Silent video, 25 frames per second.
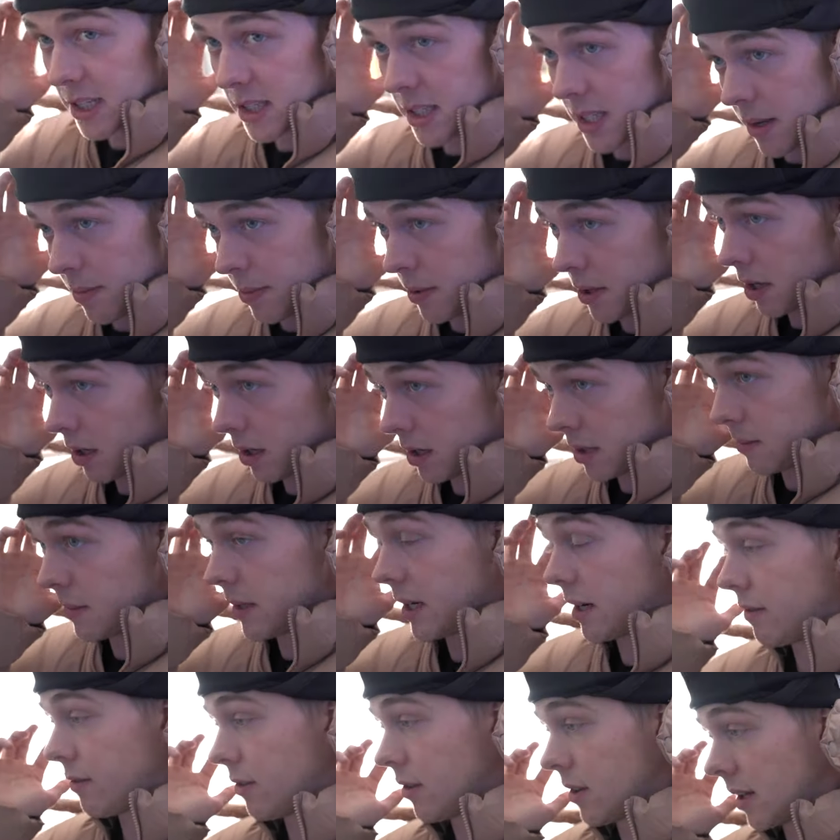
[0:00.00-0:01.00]
Just keeping y'all
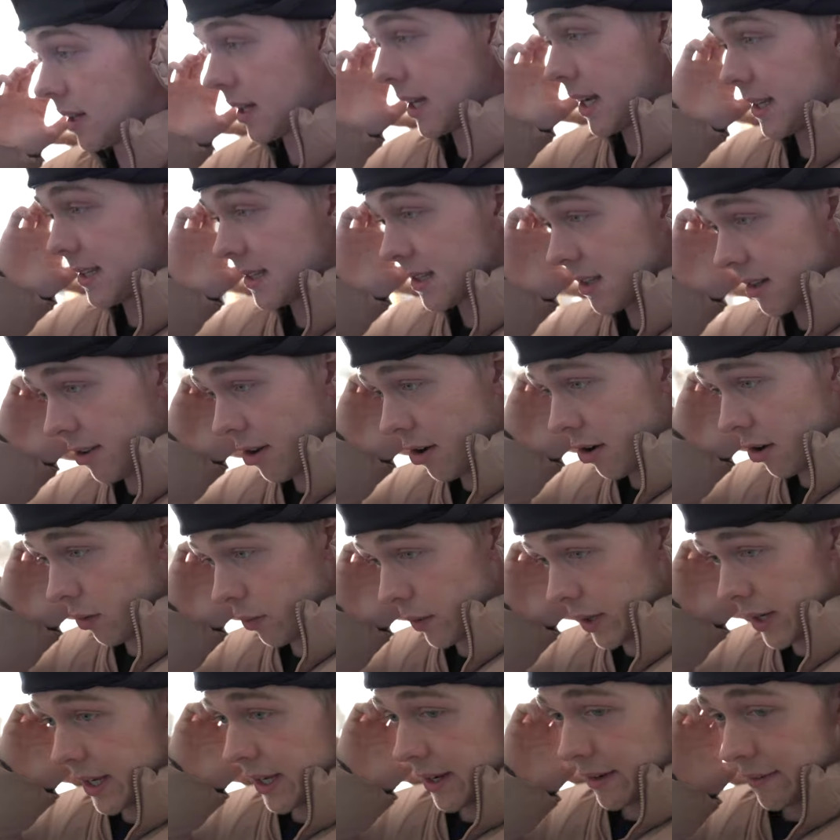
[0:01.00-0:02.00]
updated for the nice long
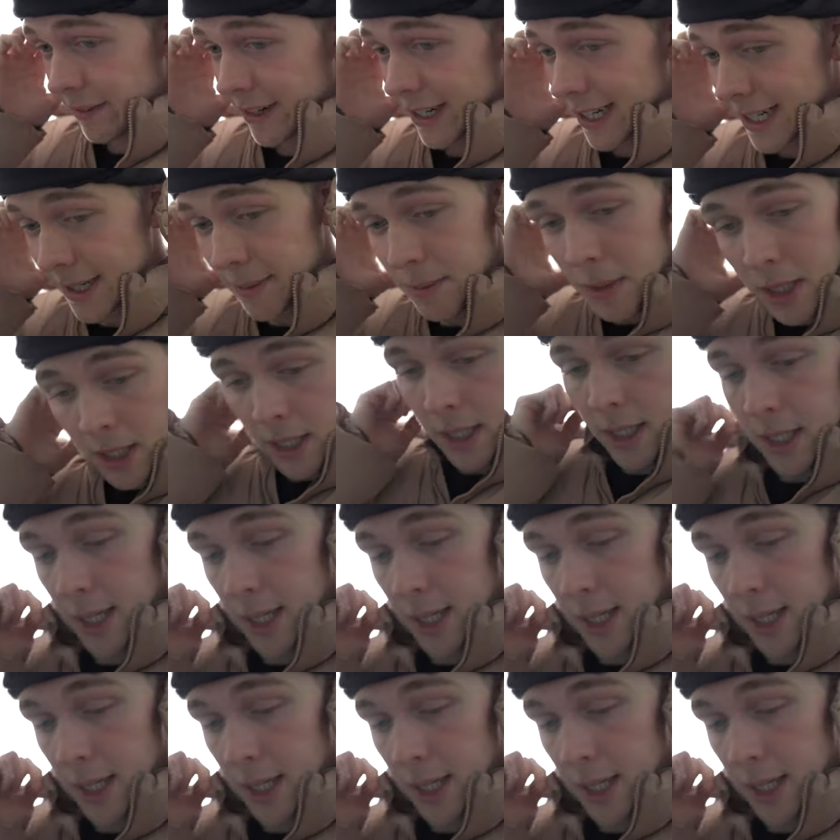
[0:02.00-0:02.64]
weekend vibe.